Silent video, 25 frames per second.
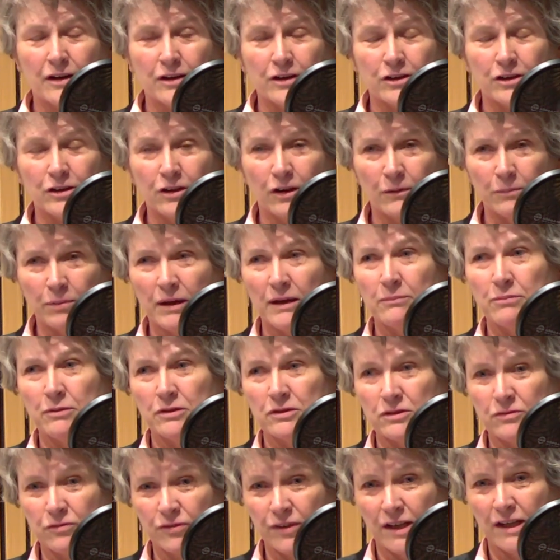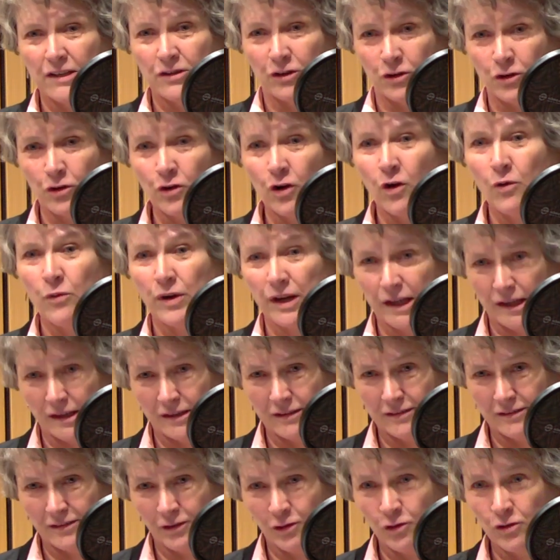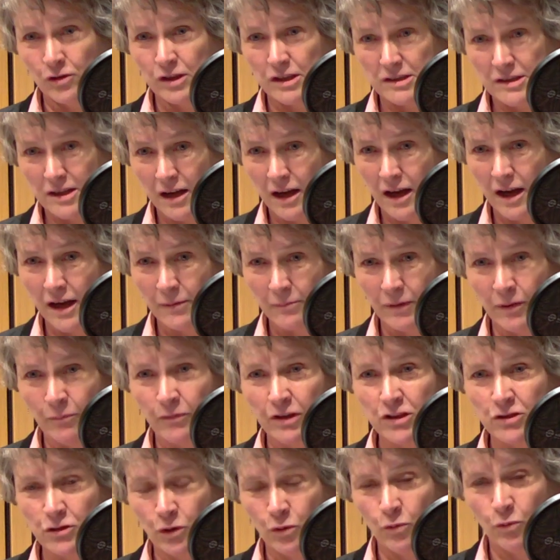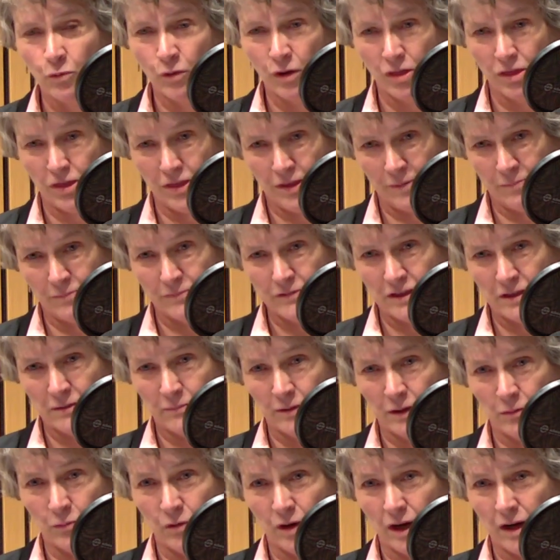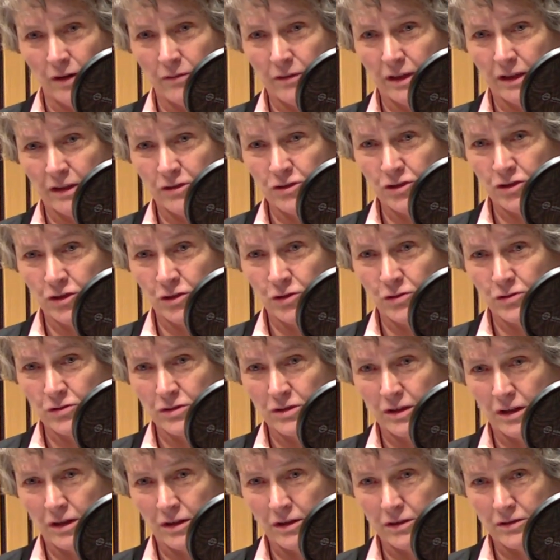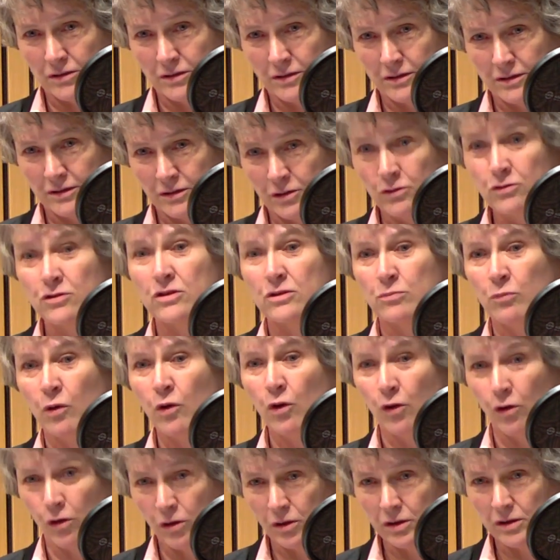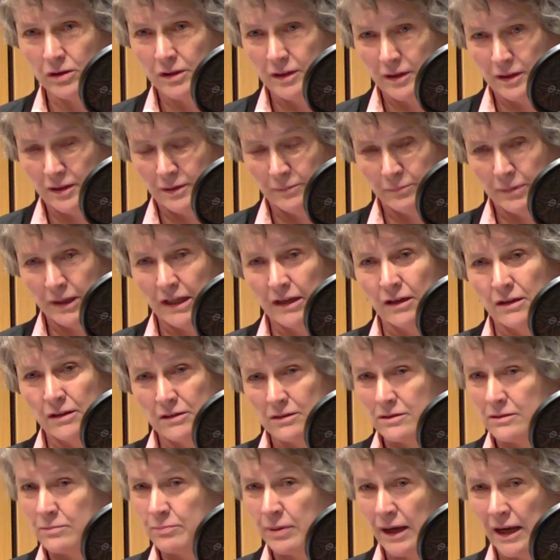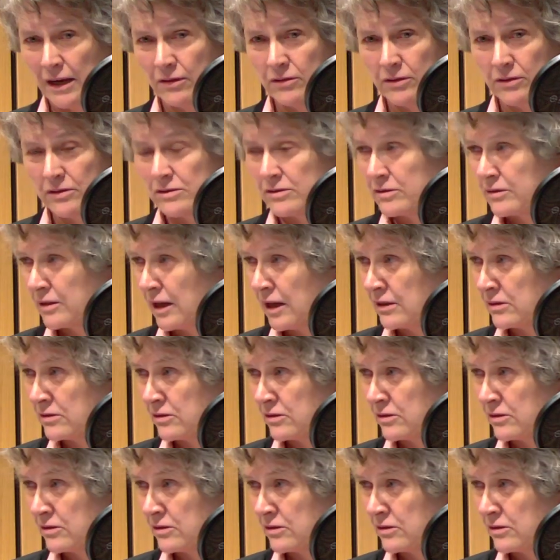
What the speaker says: young people's feet are growing all the time, and we don't want them to be wearing shoes that are too small because parents can't